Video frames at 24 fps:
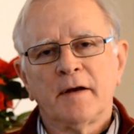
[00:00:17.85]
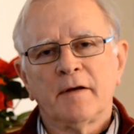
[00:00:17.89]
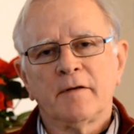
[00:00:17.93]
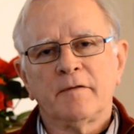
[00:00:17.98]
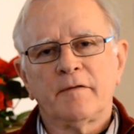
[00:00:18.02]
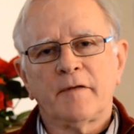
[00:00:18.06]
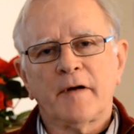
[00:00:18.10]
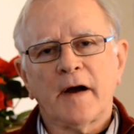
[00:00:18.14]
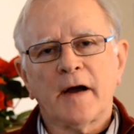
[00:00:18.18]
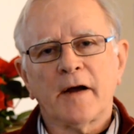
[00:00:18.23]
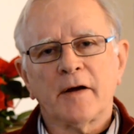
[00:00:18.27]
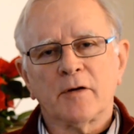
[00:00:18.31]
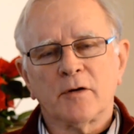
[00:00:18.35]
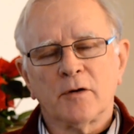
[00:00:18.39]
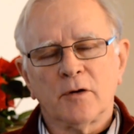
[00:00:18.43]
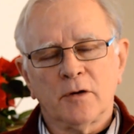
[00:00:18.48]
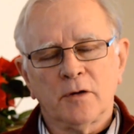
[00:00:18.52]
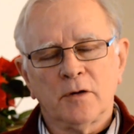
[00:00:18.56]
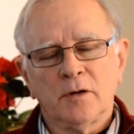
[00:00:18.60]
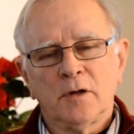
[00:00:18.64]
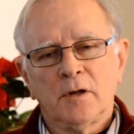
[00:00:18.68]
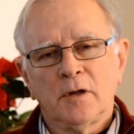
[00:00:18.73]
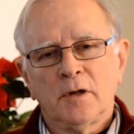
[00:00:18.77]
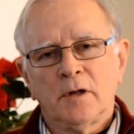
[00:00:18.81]

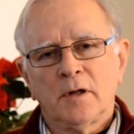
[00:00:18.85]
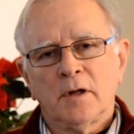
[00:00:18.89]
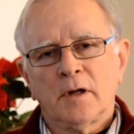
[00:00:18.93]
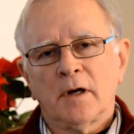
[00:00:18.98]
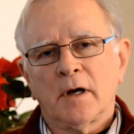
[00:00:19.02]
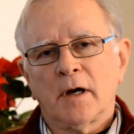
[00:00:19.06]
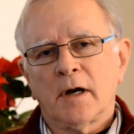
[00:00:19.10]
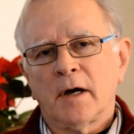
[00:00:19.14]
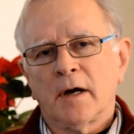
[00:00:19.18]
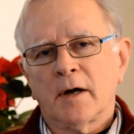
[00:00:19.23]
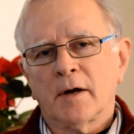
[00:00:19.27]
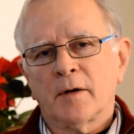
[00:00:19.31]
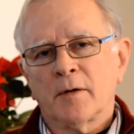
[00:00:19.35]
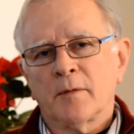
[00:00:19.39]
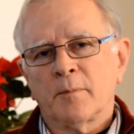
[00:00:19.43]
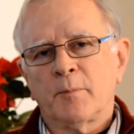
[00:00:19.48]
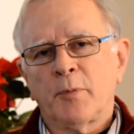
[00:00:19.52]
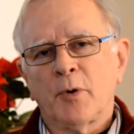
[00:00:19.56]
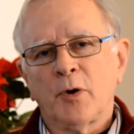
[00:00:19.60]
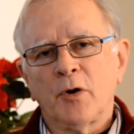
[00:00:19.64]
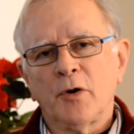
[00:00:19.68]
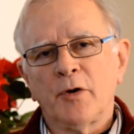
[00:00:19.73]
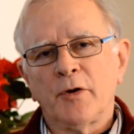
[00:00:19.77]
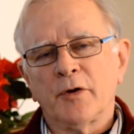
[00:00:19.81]
viral
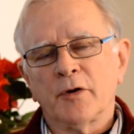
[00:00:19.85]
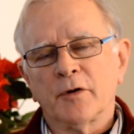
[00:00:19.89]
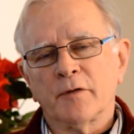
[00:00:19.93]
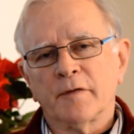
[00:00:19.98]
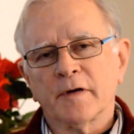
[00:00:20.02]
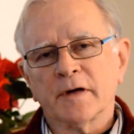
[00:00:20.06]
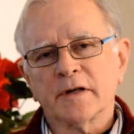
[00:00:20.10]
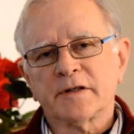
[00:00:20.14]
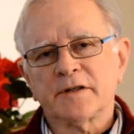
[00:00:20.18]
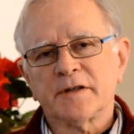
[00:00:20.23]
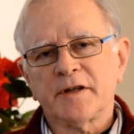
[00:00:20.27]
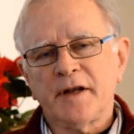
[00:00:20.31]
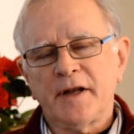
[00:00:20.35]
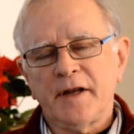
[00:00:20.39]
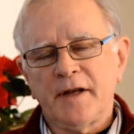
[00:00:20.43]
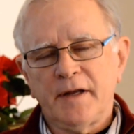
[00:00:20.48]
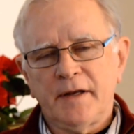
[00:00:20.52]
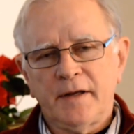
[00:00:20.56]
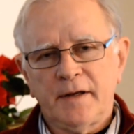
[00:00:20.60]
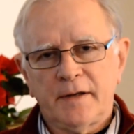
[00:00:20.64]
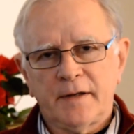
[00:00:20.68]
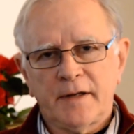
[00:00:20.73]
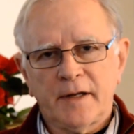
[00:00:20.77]
polio vaccine